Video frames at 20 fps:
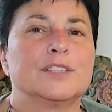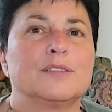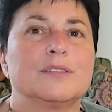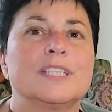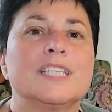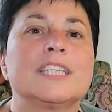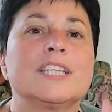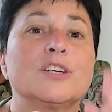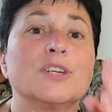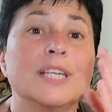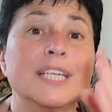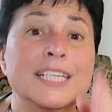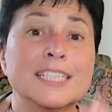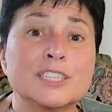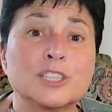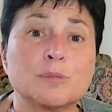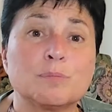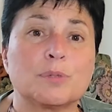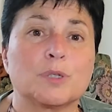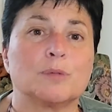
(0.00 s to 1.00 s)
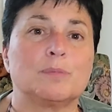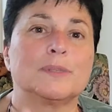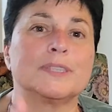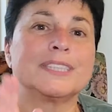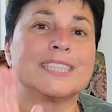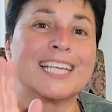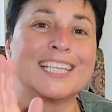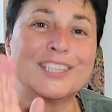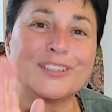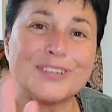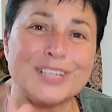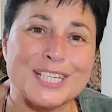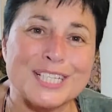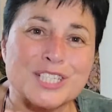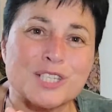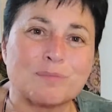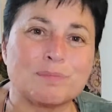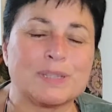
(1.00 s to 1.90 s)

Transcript: that there is a purpose and there is a